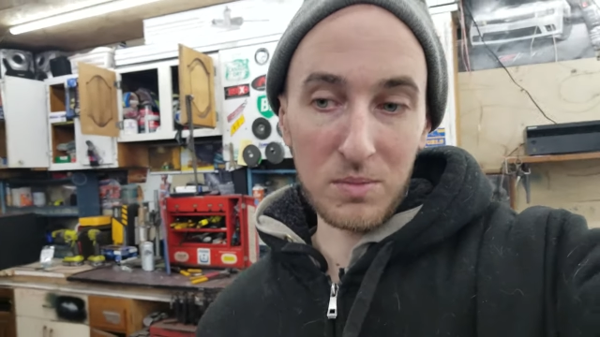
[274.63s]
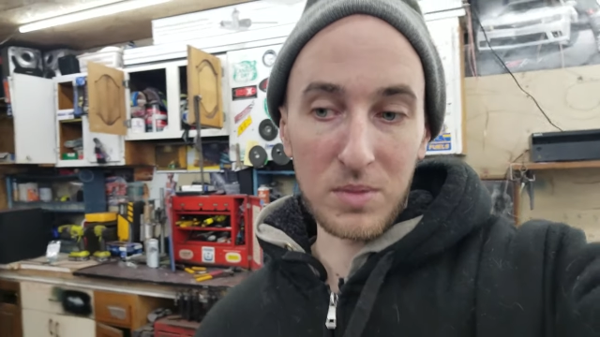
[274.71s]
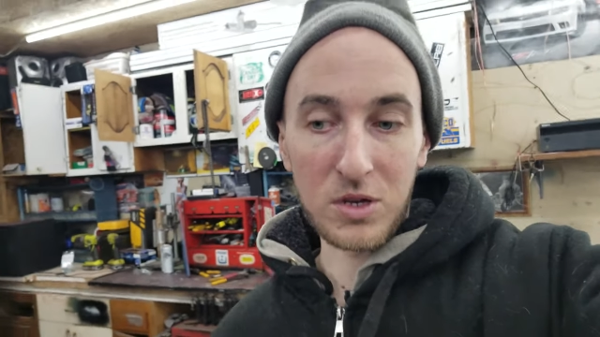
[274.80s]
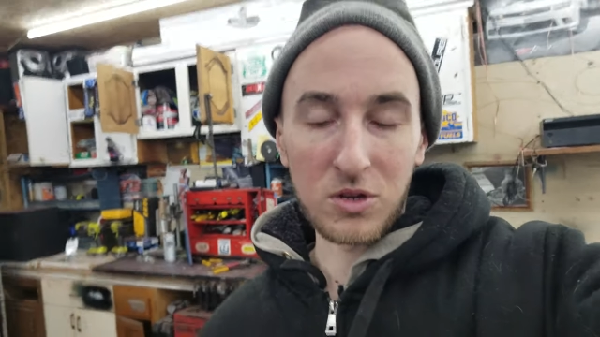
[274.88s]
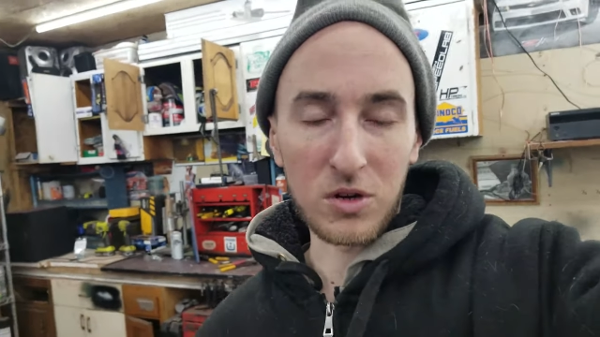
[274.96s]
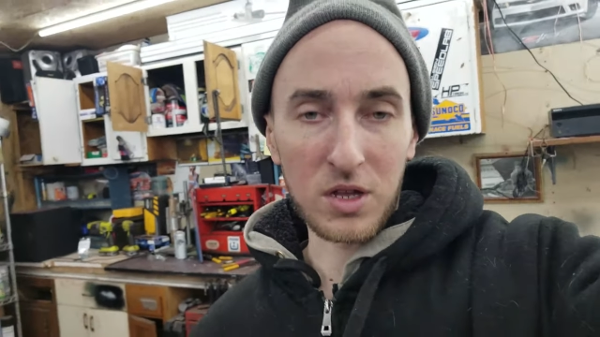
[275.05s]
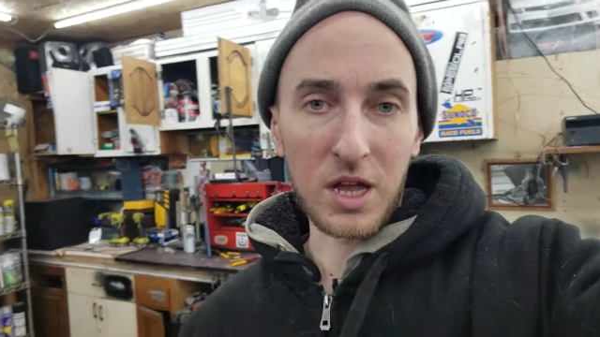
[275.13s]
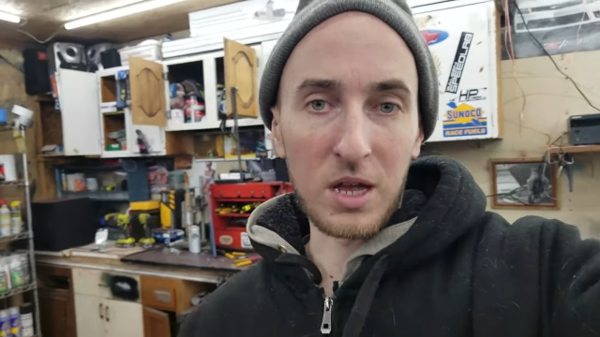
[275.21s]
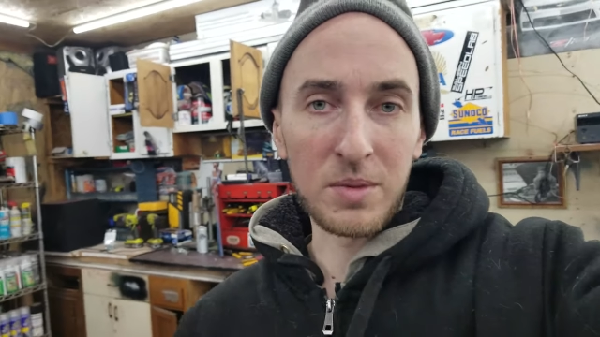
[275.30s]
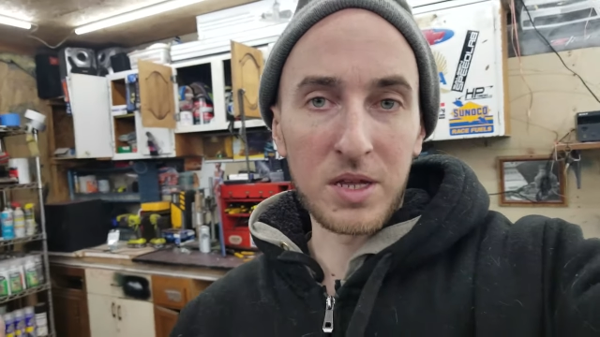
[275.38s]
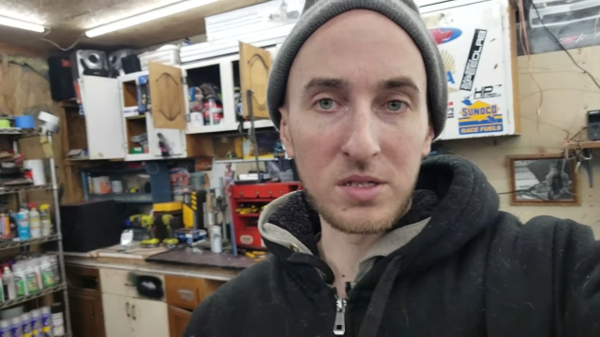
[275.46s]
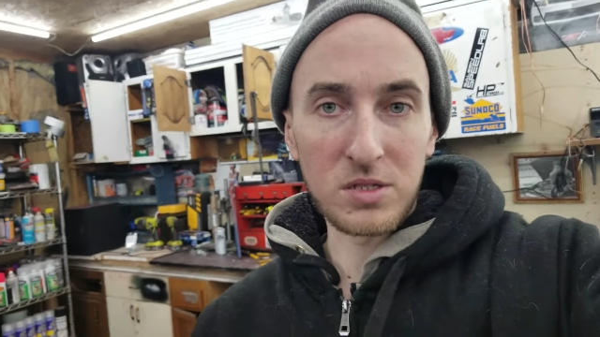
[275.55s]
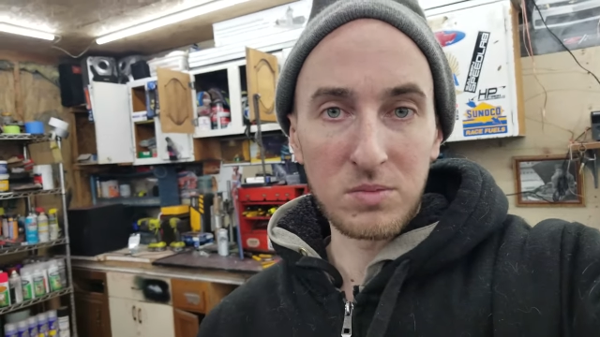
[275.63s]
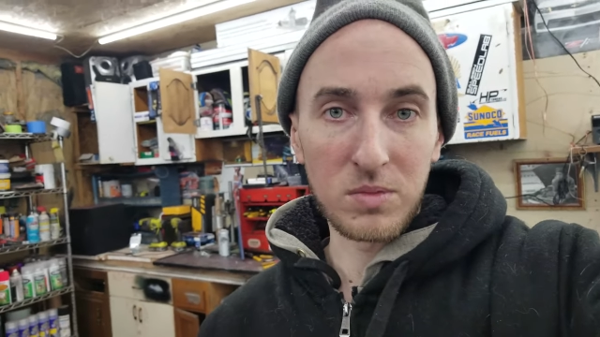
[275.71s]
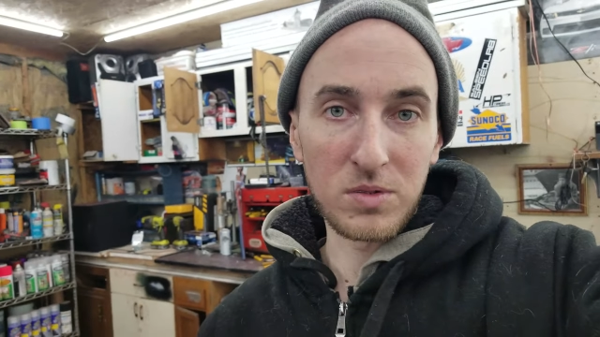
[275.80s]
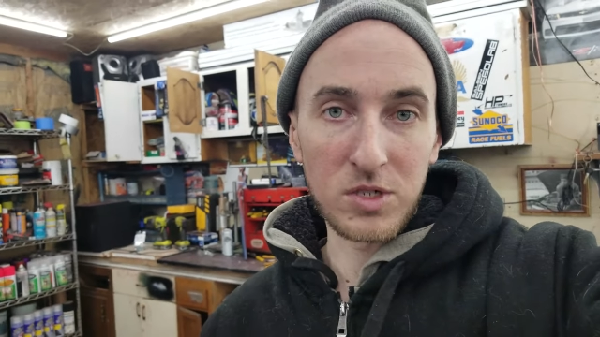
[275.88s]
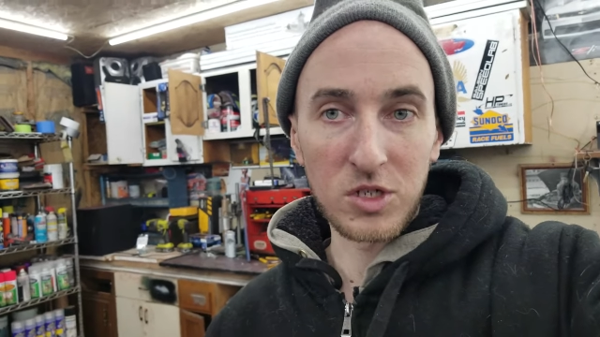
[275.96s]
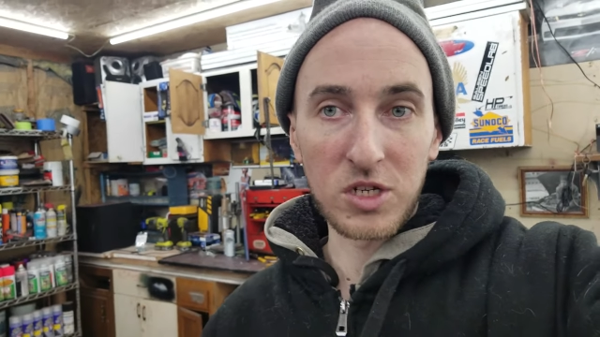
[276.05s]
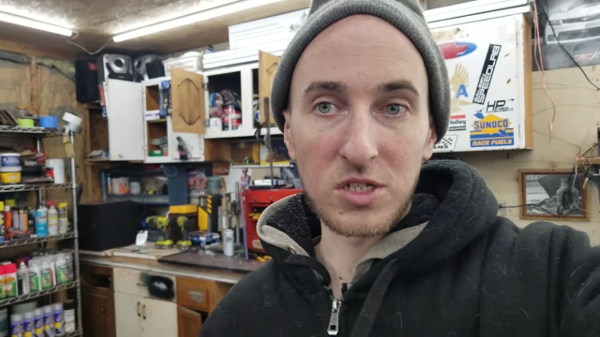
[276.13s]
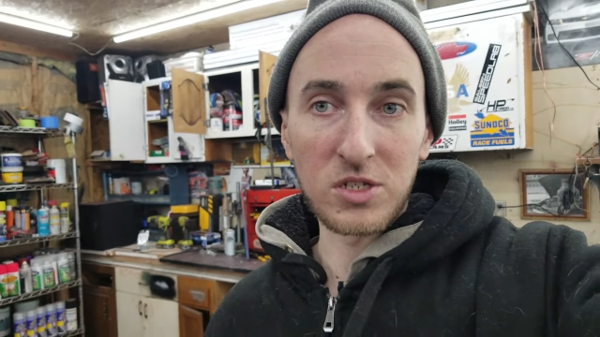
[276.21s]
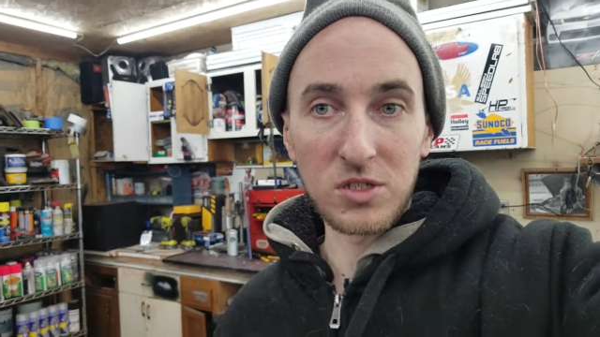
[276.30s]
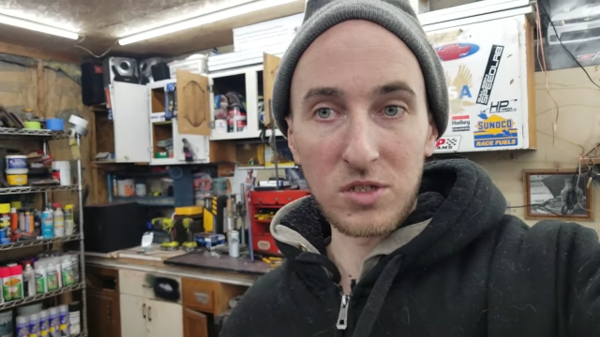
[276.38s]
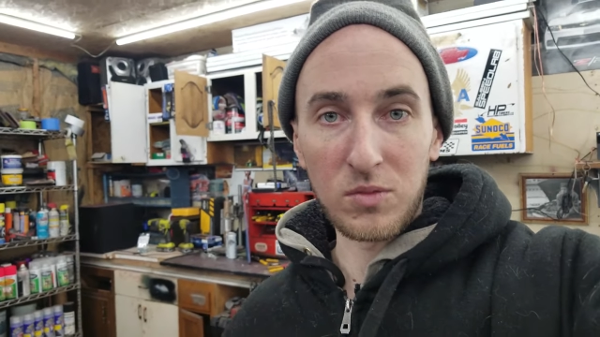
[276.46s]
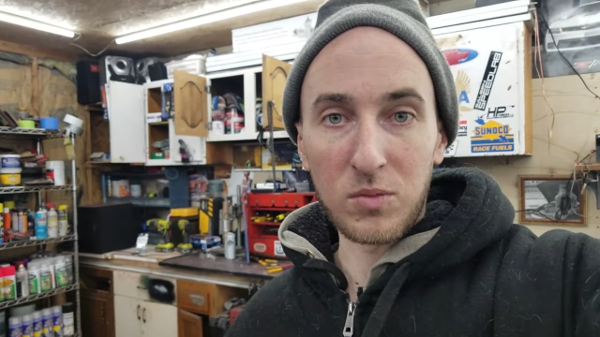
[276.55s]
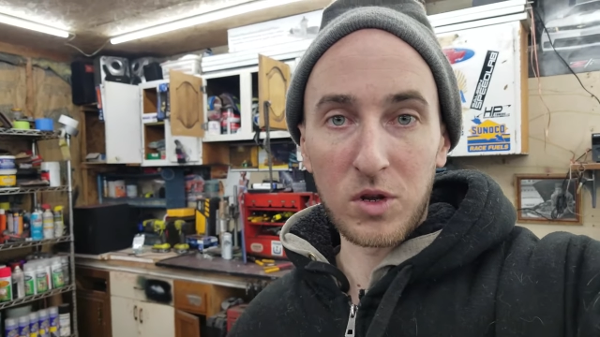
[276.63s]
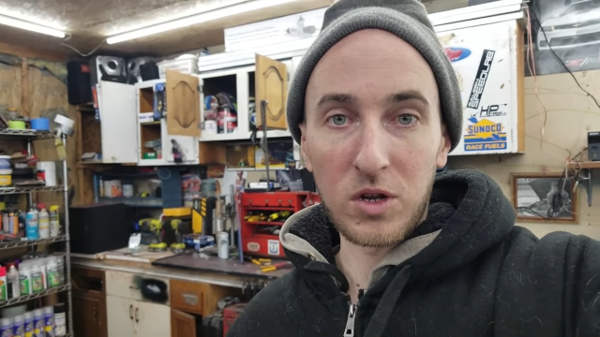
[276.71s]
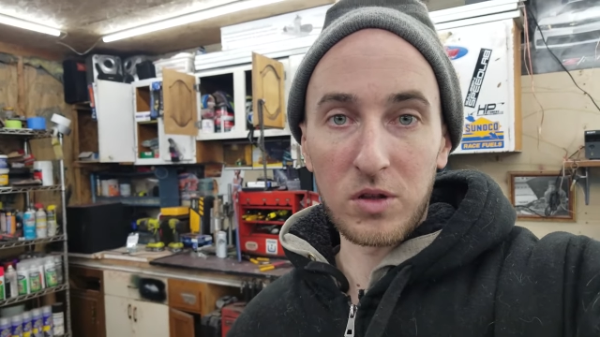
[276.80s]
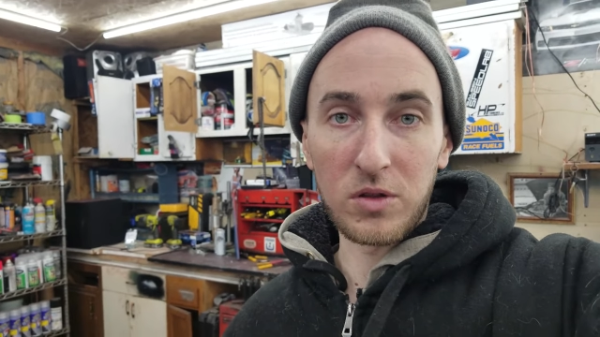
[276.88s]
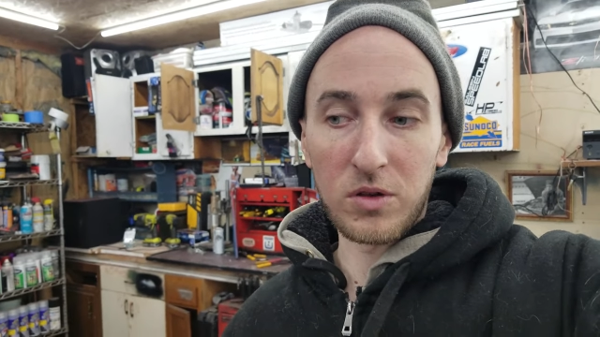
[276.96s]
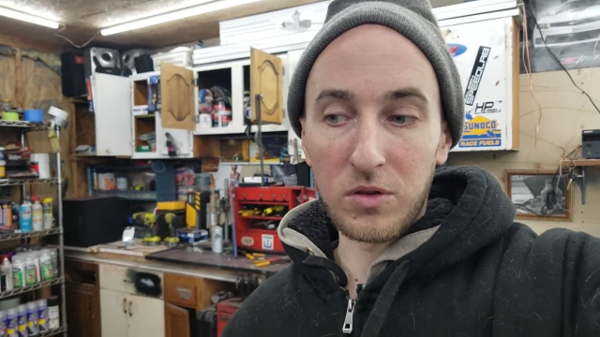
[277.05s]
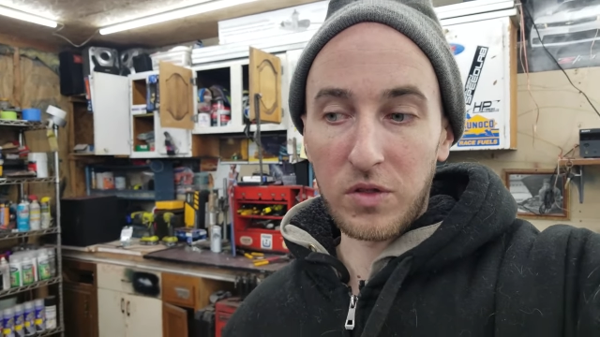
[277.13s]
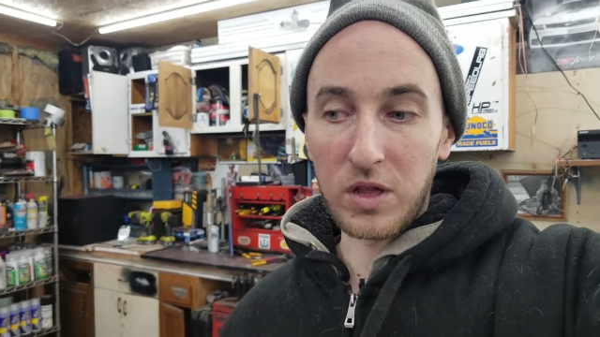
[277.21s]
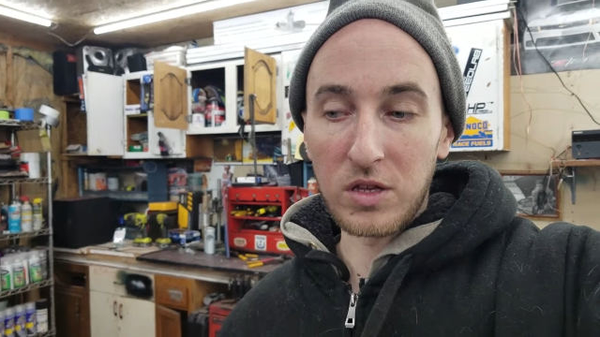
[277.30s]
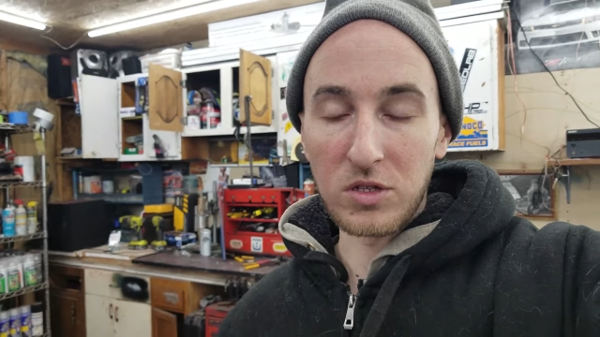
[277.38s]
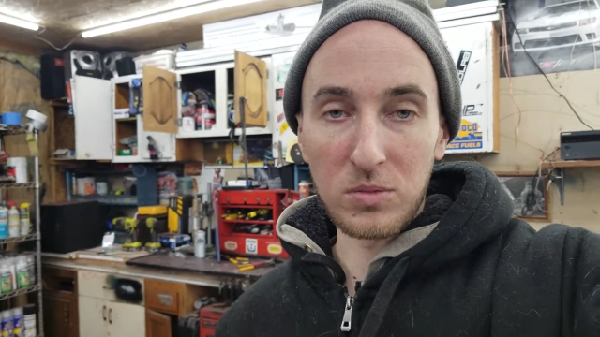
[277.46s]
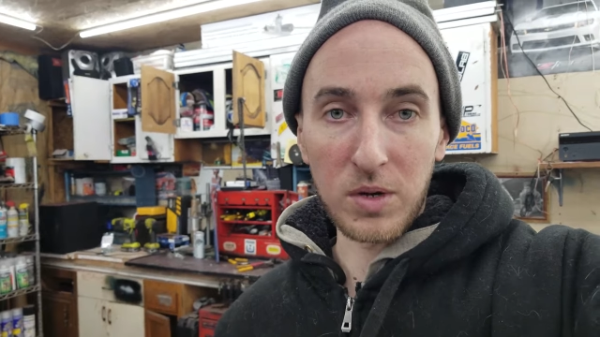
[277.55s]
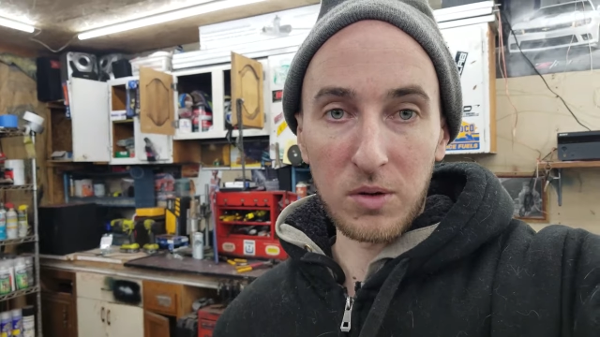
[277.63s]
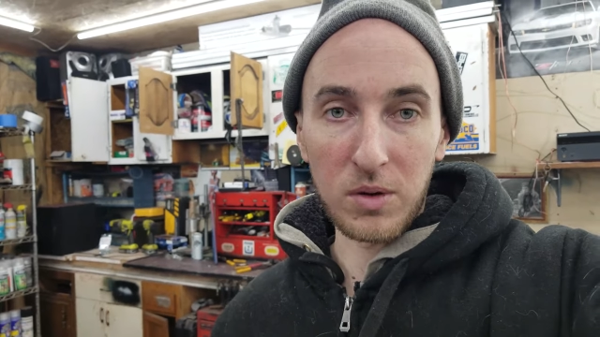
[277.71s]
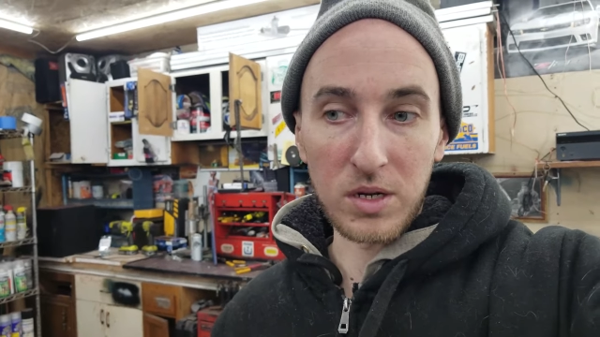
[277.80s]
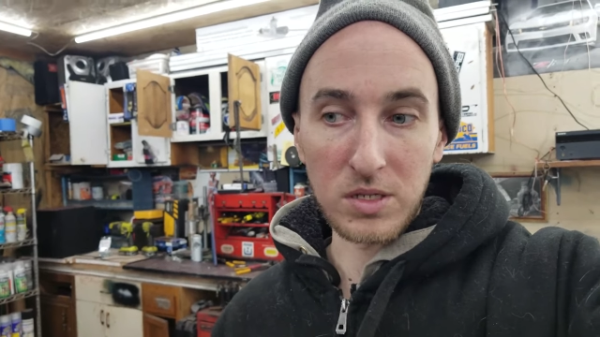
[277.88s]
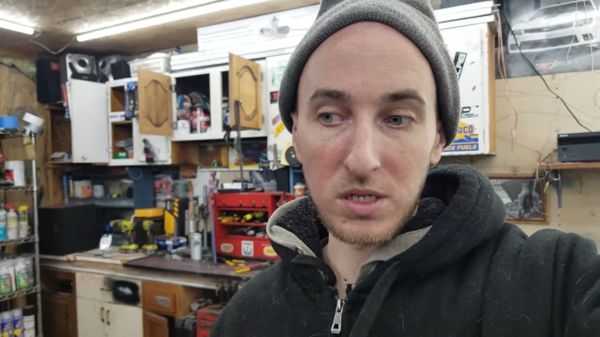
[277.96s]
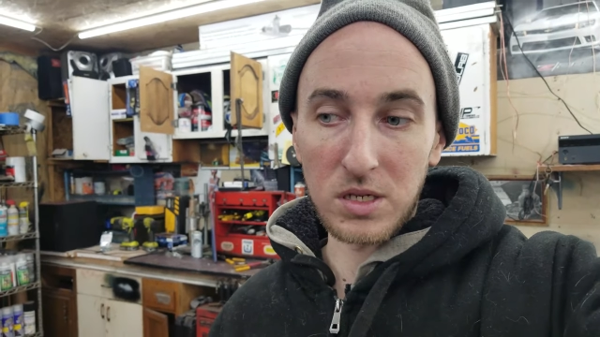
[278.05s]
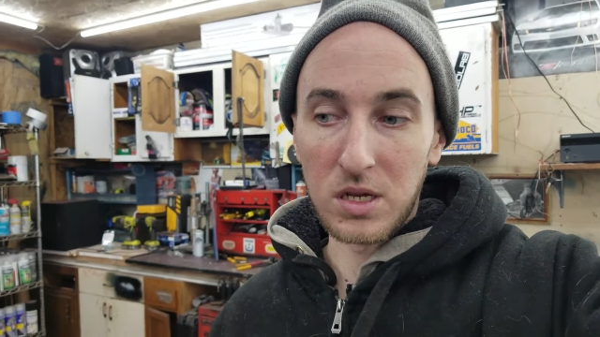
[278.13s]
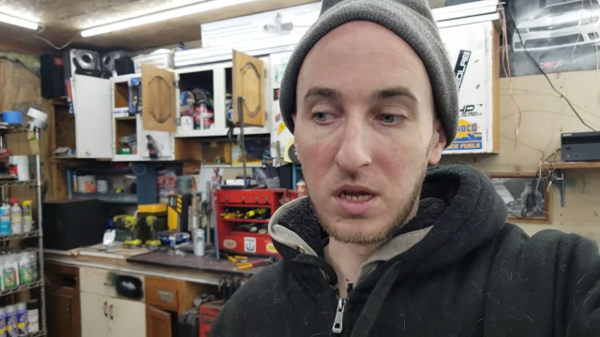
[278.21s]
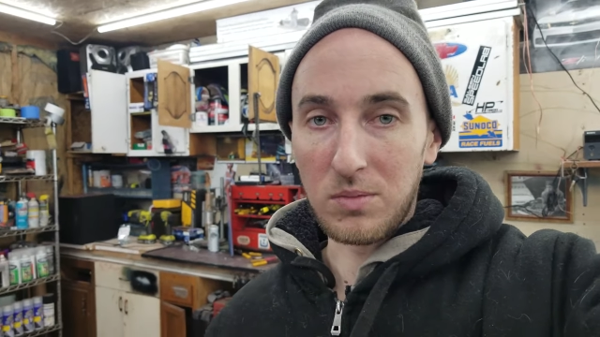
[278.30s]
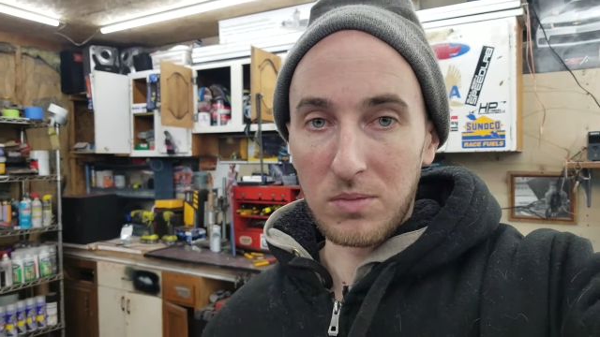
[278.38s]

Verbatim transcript: and be sure to comment some suggestions on what other things you might want to see.